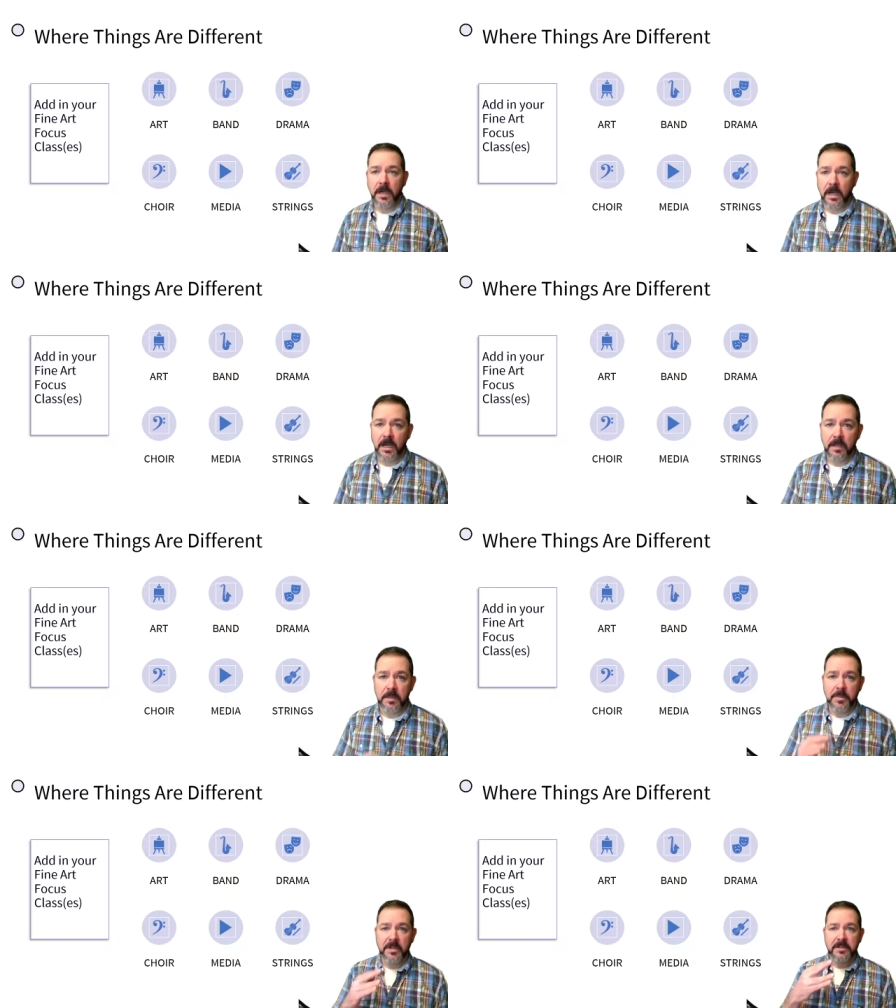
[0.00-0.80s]
Uh,
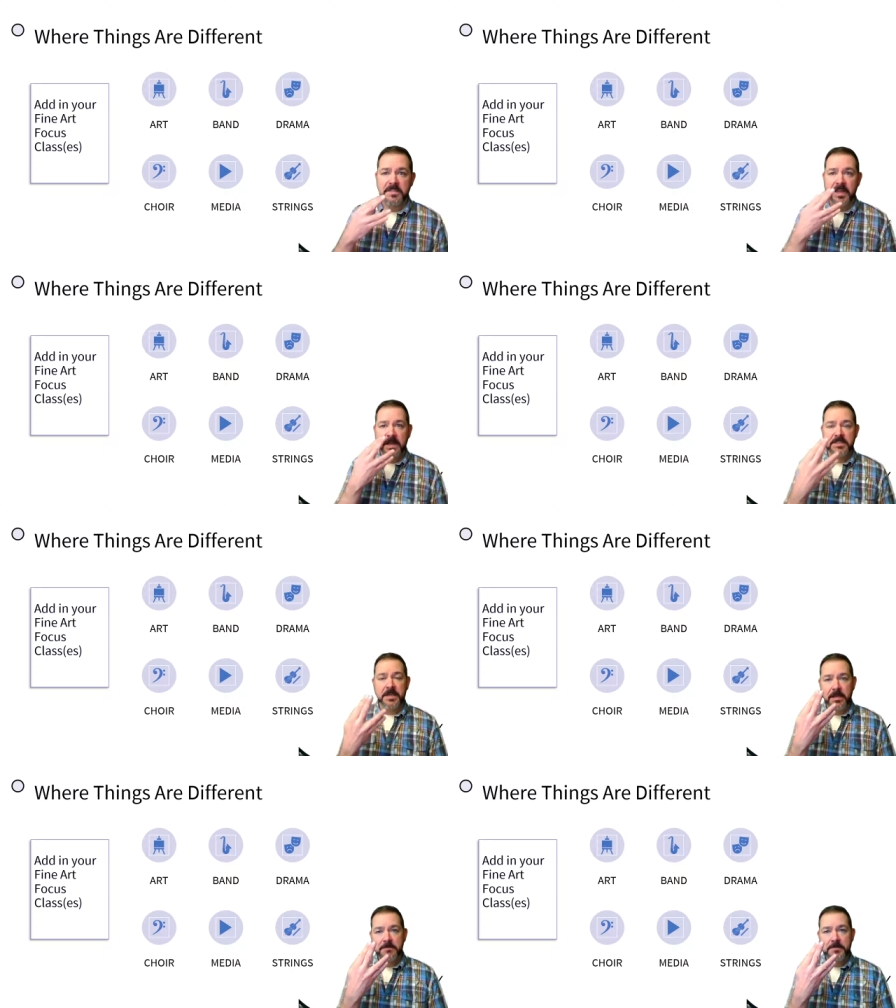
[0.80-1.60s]
the Byng Arts Gang
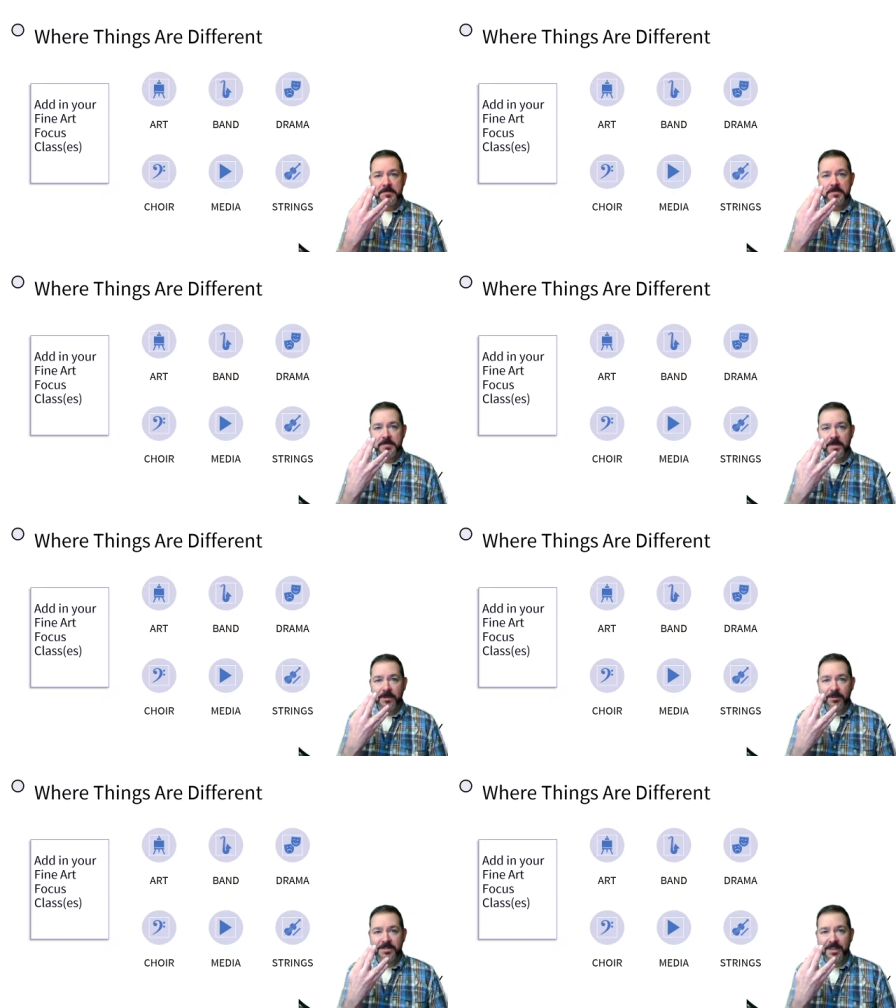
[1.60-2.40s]
sign
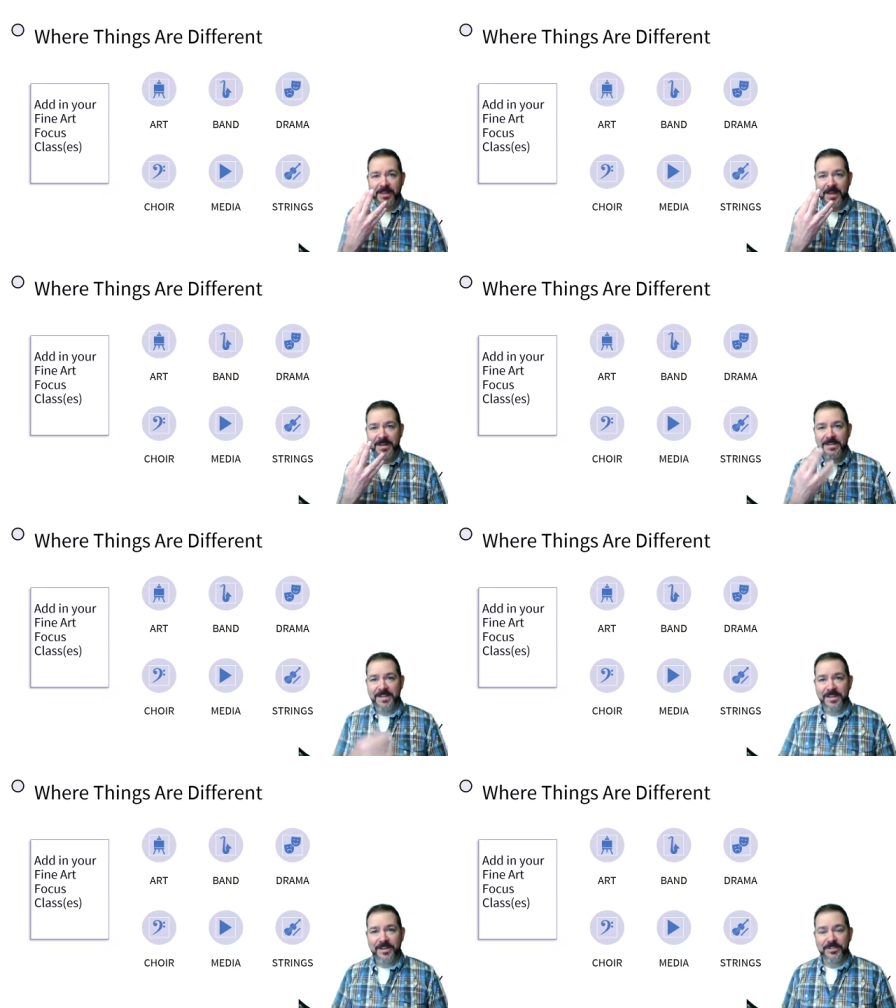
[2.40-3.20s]
looks like that.
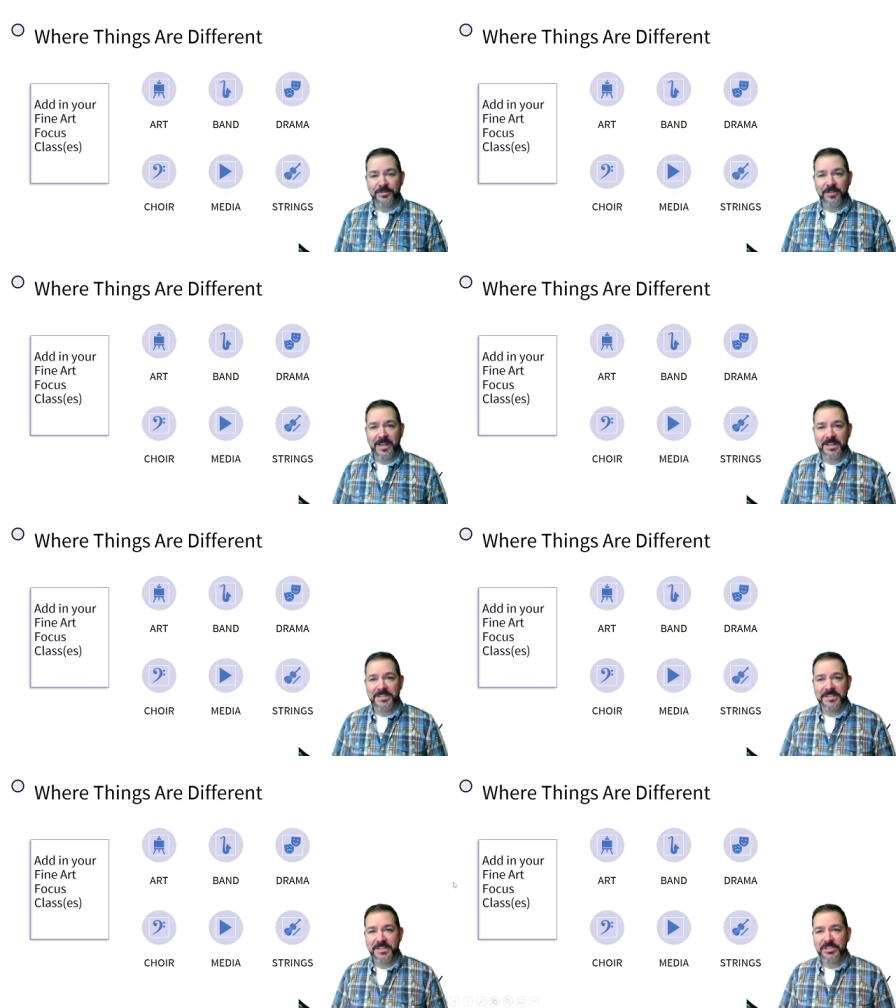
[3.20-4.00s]
Two
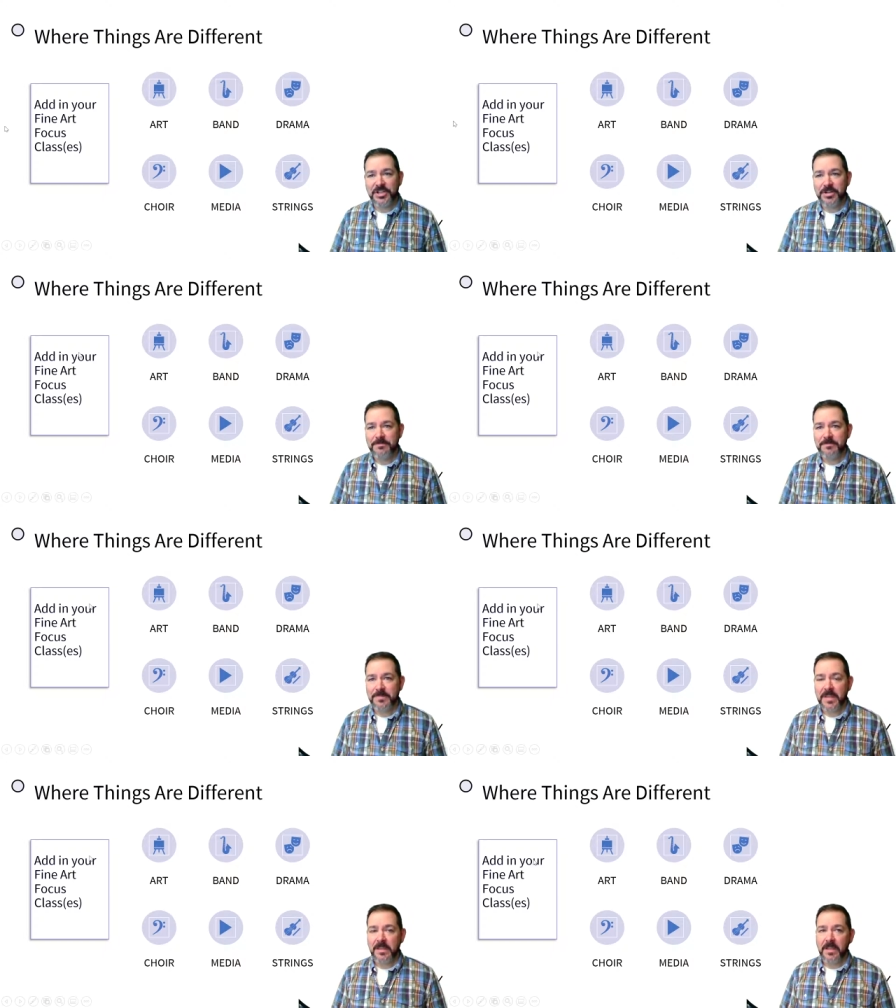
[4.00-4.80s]
classes each year.
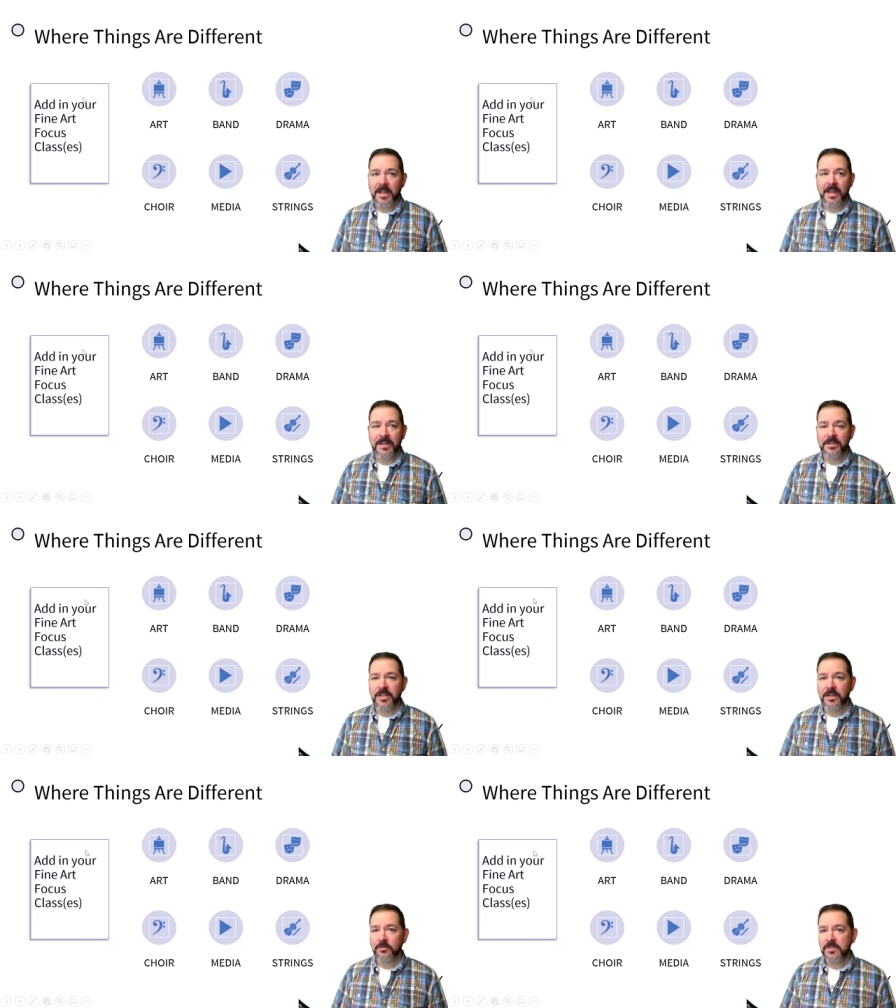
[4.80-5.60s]
And
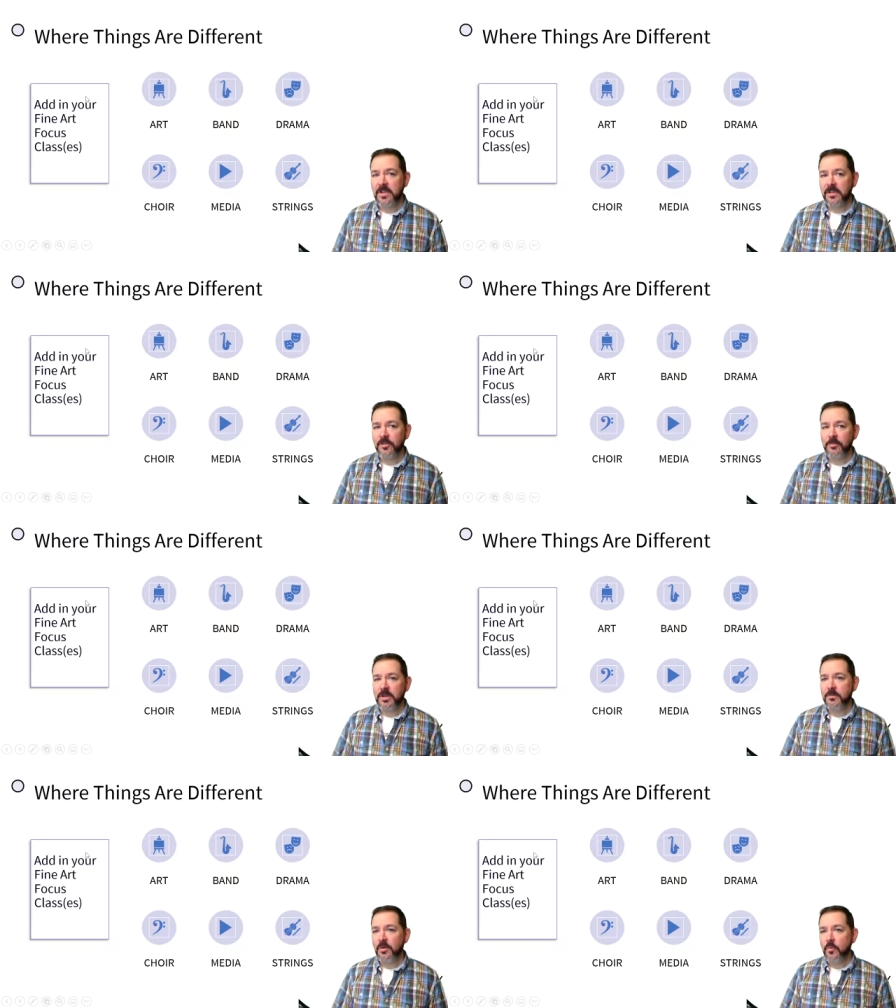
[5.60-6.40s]
uh, we'll talk a little
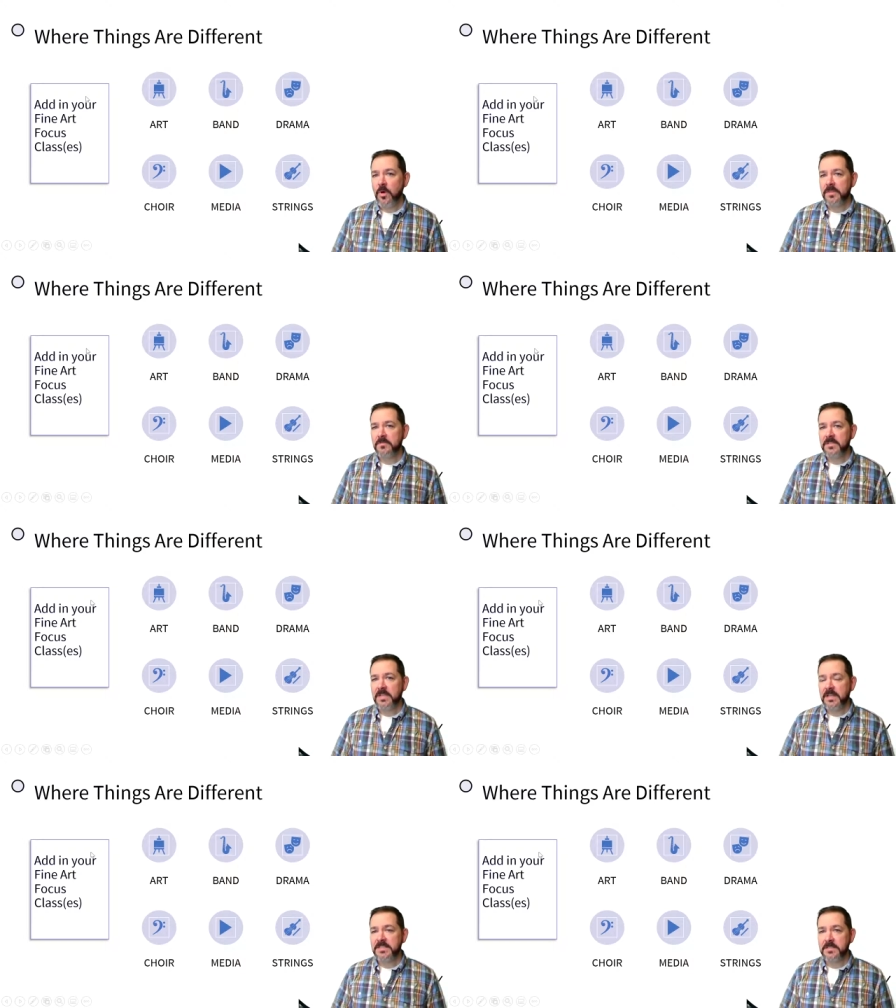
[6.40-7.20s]
bit about what those
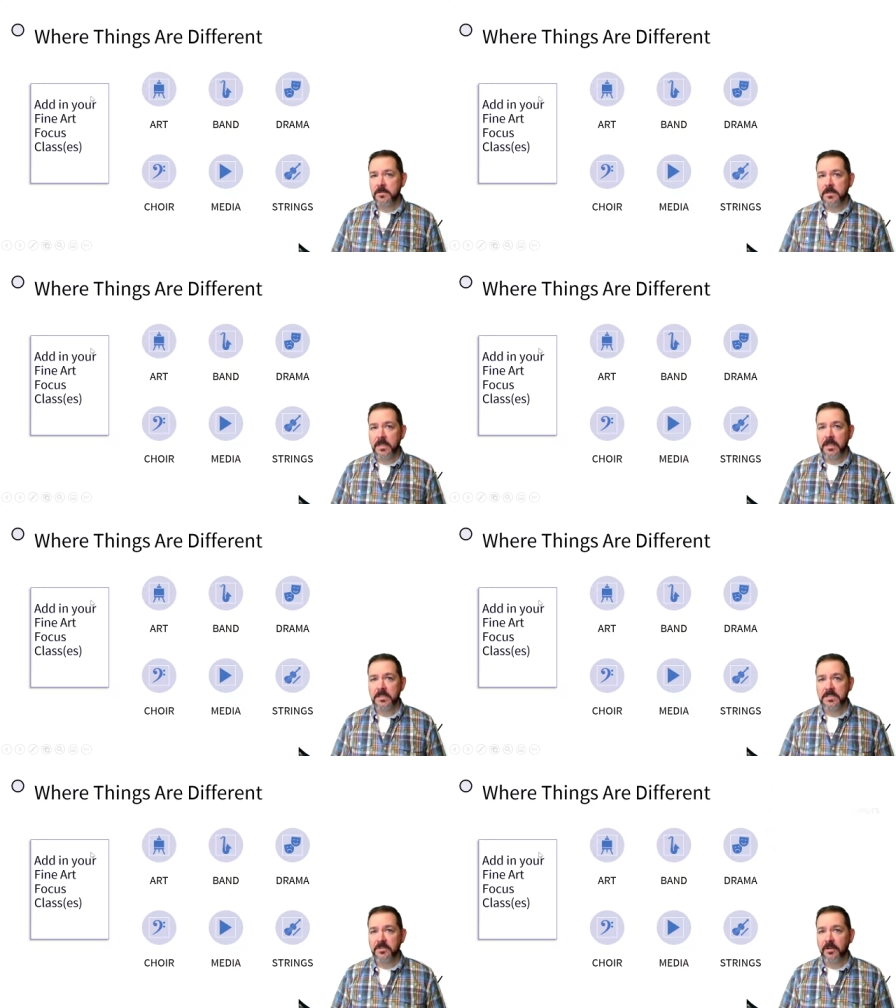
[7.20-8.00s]
classes look
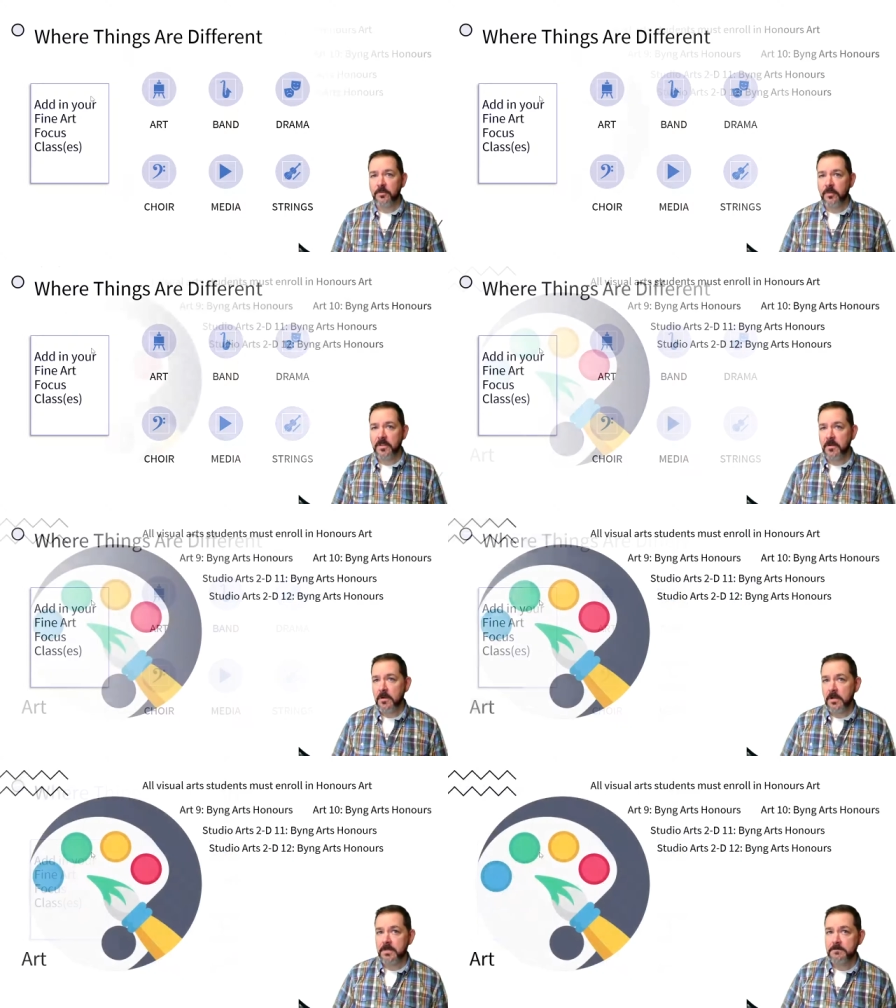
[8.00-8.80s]
like, starting with
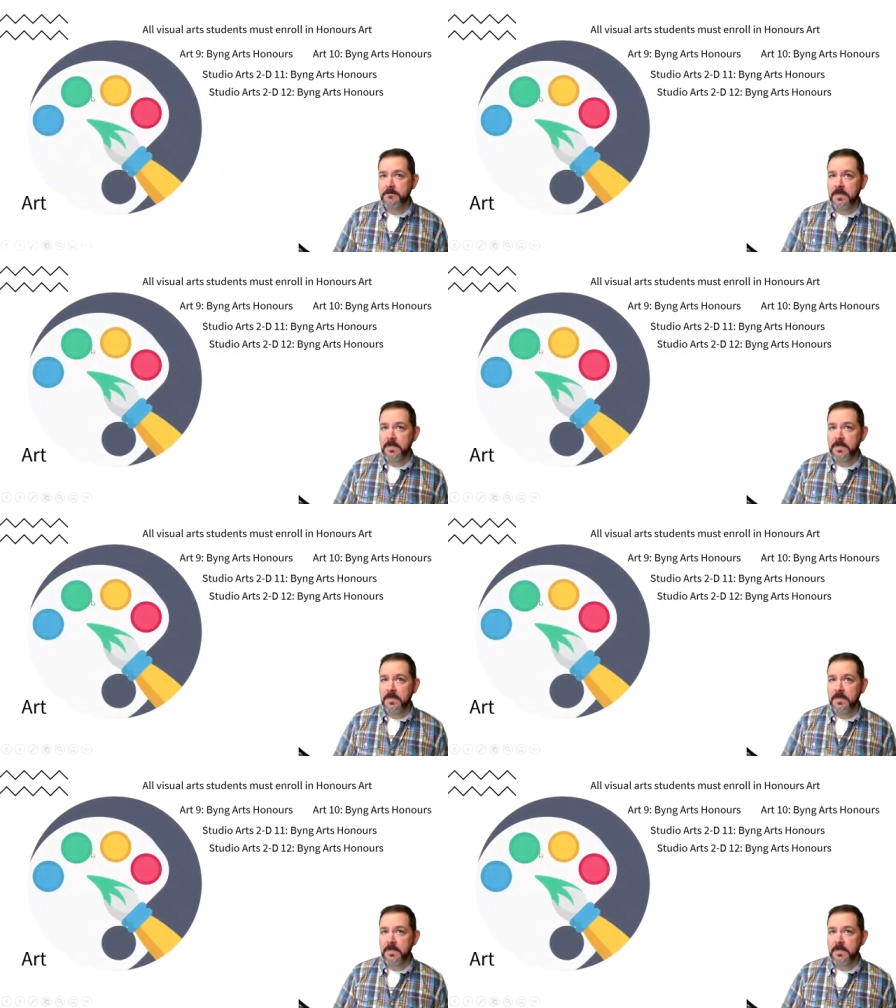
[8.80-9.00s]
art.